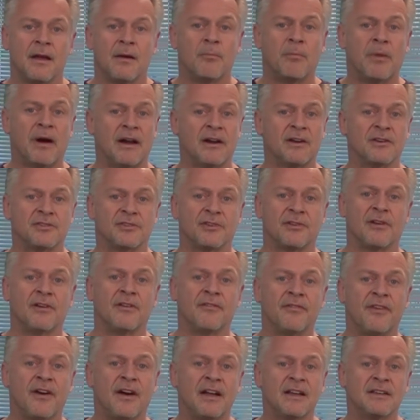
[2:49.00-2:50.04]
Buyers are
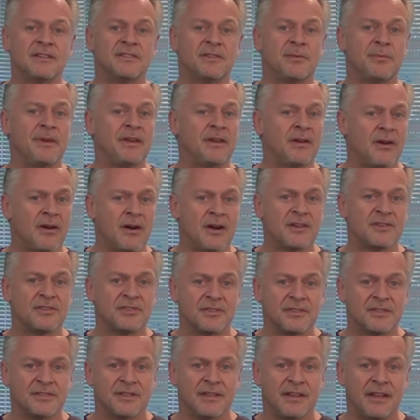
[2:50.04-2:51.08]
advised to be
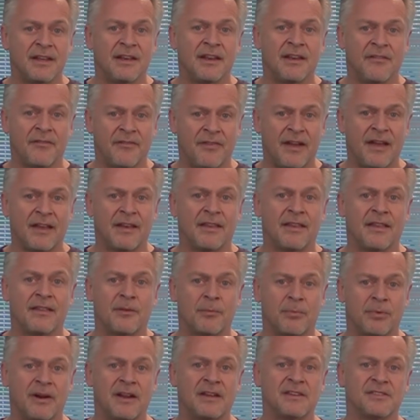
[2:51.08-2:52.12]
cautious in the event that
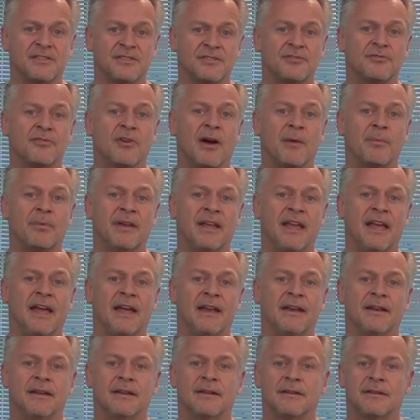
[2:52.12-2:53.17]
the prices drop again.